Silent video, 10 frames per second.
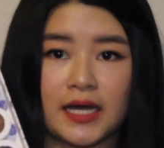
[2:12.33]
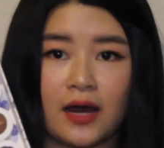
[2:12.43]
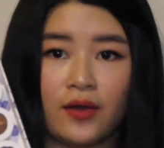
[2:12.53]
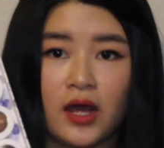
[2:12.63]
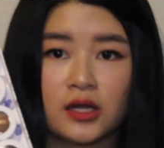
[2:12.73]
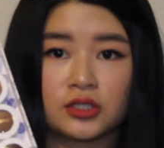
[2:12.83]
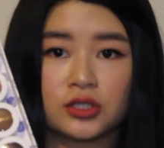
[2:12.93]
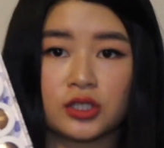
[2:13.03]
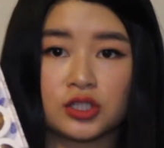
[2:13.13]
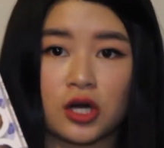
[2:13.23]
down
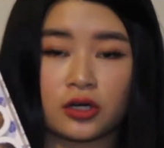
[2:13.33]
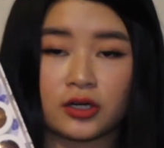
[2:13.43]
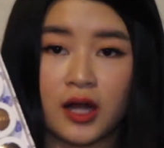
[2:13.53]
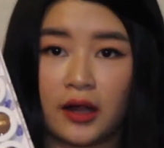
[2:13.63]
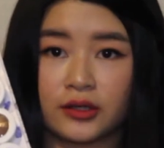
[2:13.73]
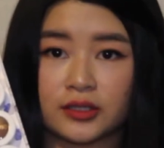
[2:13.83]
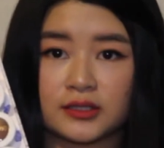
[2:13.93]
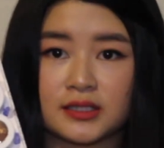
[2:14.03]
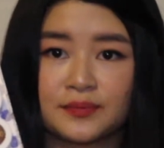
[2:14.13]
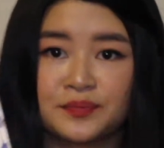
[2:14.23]
to the darker colors.